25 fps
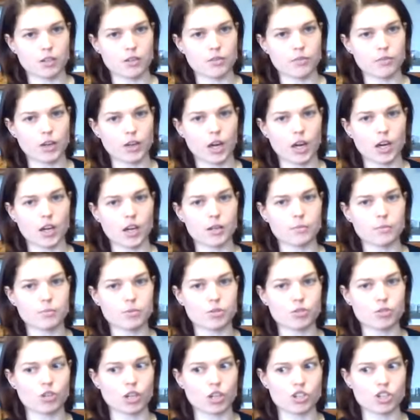of
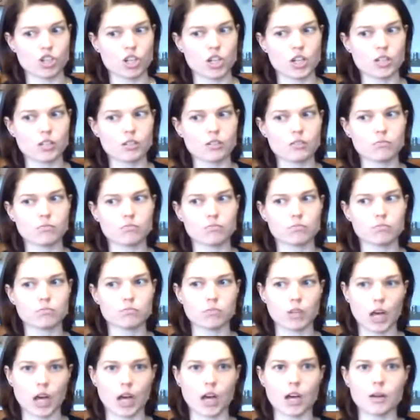stretching
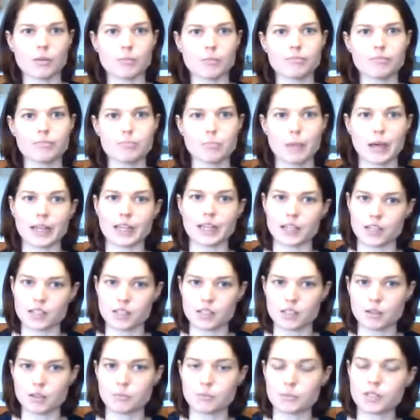
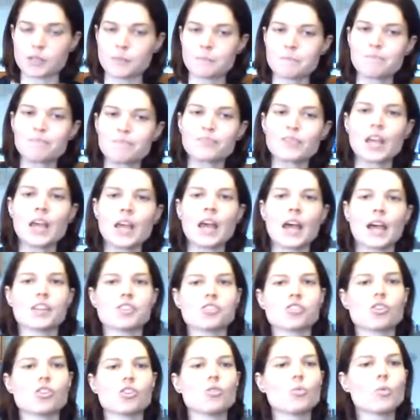mechanisms.
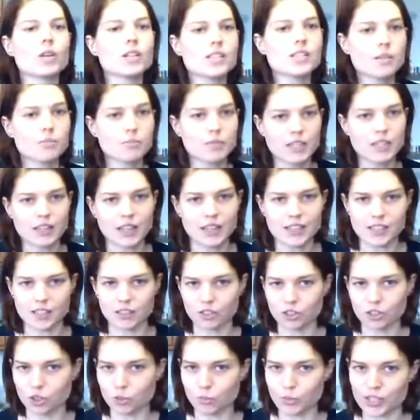And so you want something that's a
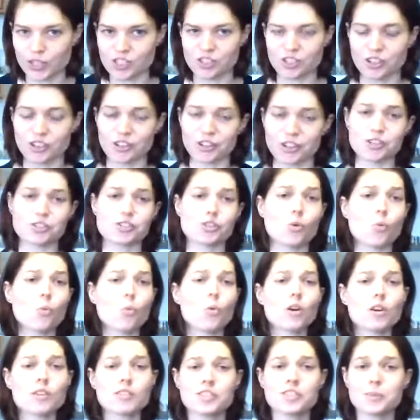little bit sturdy. So
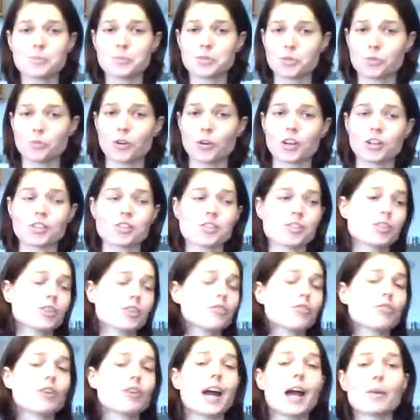worst comes to
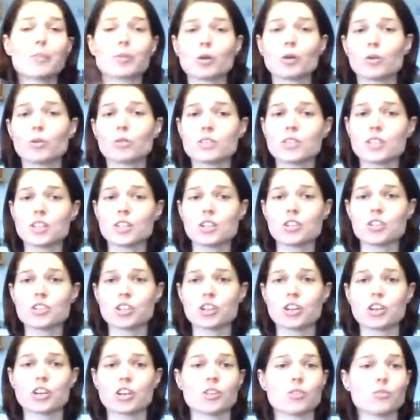worst, grab an old
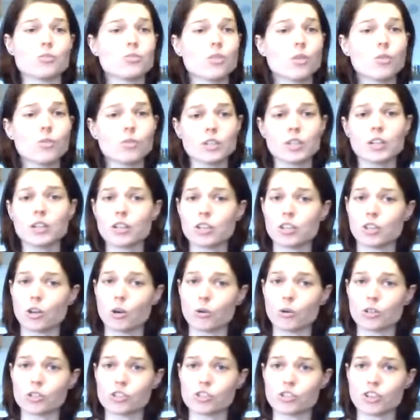t-shirt. You don't need a
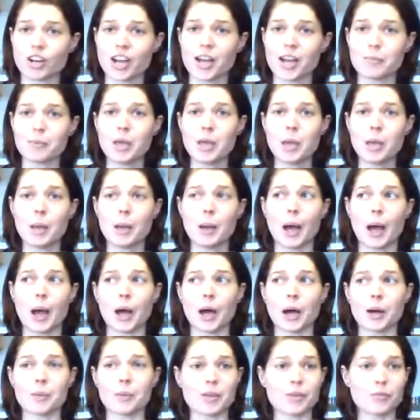yoga strap.
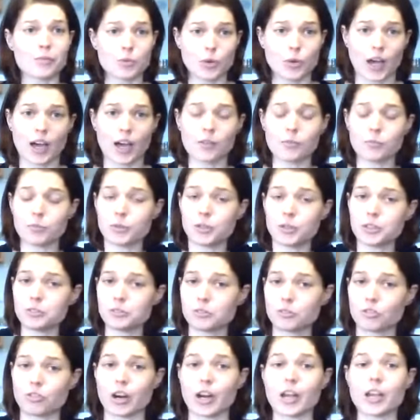If you have one,
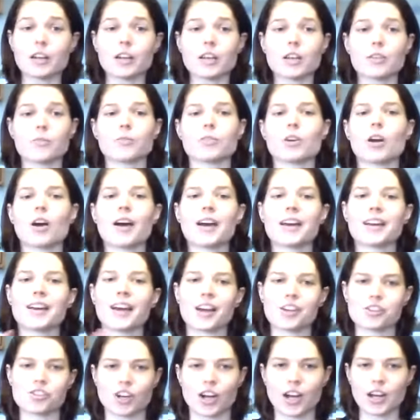great. If not,
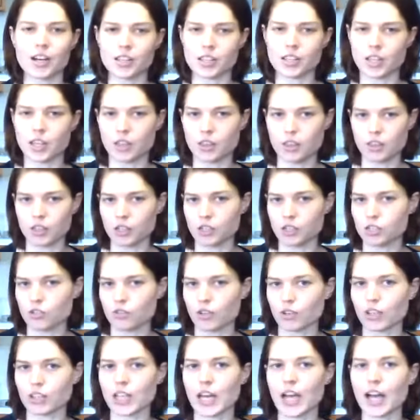I try to get things
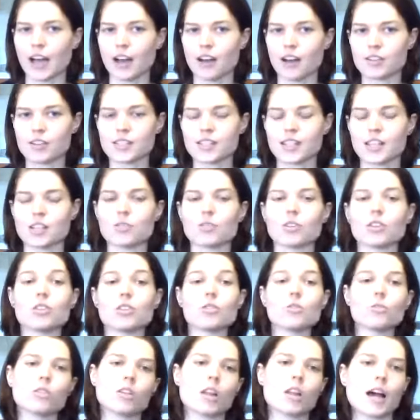around the house that you can
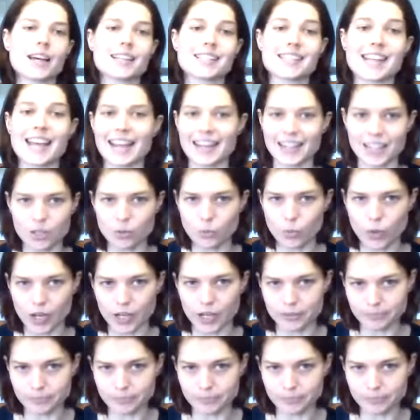utilize anyway.